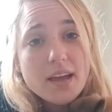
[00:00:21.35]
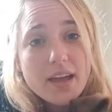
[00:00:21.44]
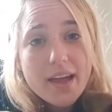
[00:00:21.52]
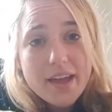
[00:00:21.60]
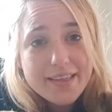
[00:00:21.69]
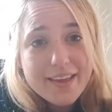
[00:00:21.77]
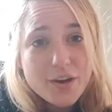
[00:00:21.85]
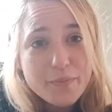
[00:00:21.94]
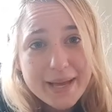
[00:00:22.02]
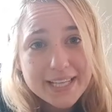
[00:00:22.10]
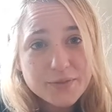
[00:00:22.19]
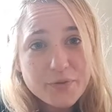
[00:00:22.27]
and they're
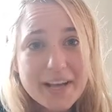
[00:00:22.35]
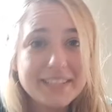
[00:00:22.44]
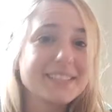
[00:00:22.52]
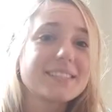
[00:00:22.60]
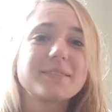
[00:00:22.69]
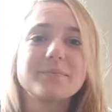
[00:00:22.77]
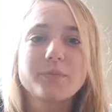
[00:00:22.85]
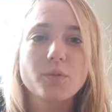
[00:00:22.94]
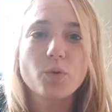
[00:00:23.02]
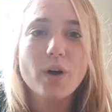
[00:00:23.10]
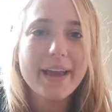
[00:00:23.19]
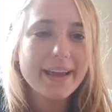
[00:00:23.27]
best friends.
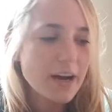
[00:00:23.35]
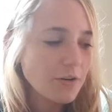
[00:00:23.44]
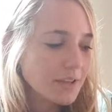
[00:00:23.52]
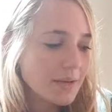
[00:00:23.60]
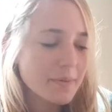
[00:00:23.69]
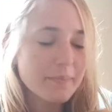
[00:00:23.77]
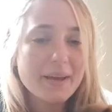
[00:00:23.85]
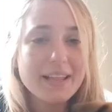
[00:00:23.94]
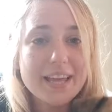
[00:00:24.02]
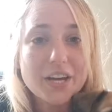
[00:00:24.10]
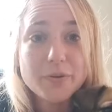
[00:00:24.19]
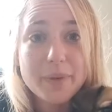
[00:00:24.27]
We'll hang out with them a bit
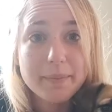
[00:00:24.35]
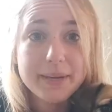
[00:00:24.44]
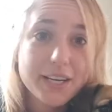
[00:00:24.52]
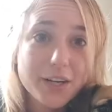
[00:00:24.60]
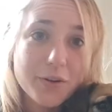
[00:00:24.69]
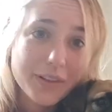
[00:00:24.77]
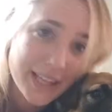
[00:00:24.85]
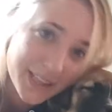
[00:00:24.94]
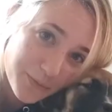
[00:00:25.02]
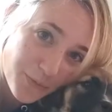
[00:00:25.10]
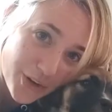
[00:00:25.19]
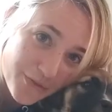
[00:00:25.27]
later, but I'm going to go let
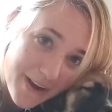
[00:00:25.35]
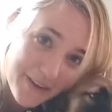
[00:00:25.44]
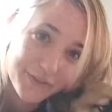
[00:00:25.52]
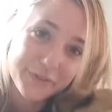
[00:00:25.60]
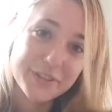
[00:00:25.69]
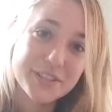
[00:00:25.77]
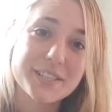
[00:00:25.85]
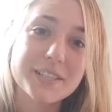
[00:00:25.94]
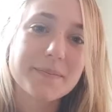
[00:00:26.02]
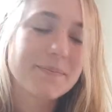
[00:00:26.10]
them run around first.